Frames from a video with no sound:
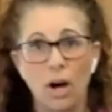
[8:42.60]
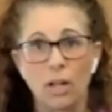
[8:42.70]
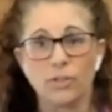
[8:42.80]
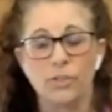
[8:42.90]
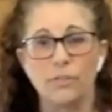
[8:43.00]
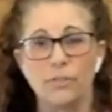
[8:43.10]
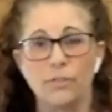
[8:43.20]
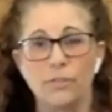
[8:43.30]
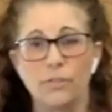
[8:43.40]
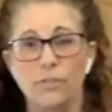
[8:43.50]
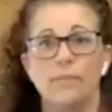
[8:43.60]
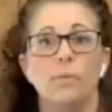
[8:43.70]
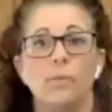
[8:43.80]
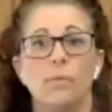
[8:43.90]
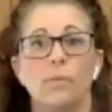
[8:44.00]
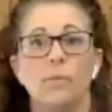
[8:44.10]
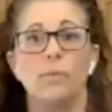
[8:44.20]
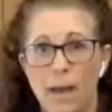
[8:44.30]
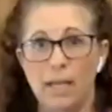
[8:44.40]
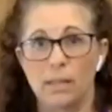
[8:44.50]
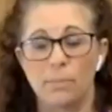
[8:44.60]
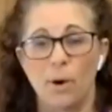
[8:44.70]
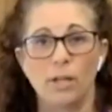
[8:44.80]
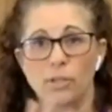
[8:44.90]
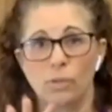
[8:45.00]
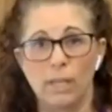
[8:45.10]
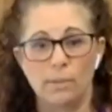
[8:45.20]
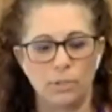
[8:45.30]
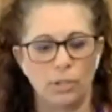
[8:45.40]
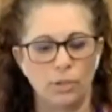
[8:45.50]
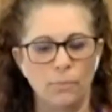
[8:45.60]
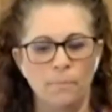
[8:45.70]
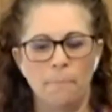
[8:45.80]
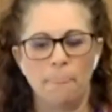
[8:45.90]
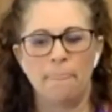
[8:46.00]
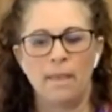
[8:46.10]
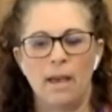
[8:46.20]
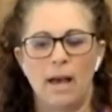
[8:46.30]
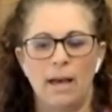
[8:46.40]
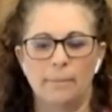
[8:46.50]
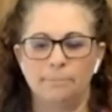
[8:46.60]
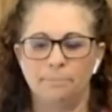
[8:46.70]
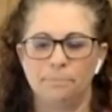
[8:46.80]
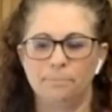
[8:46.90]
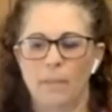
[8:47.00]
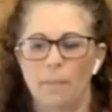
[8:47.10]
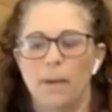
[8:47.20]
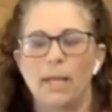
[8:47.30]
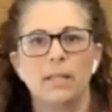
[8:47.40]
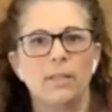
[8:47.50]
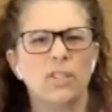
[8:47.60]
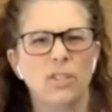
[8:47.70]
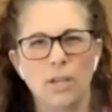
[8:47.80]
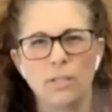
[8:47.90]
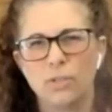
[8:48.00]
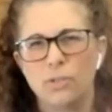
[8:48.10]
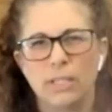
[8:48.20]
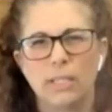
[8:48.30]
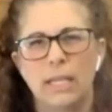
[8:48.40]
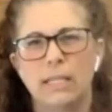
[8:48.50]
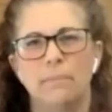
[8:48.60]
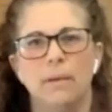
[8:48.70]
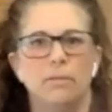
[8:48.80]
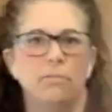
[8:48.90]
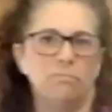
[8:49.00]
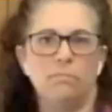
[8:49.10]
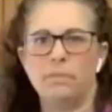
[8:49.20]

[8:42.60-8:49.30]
the colander if you want. If you want to put it back in the pot, totally up to you. But the sauce usually takes about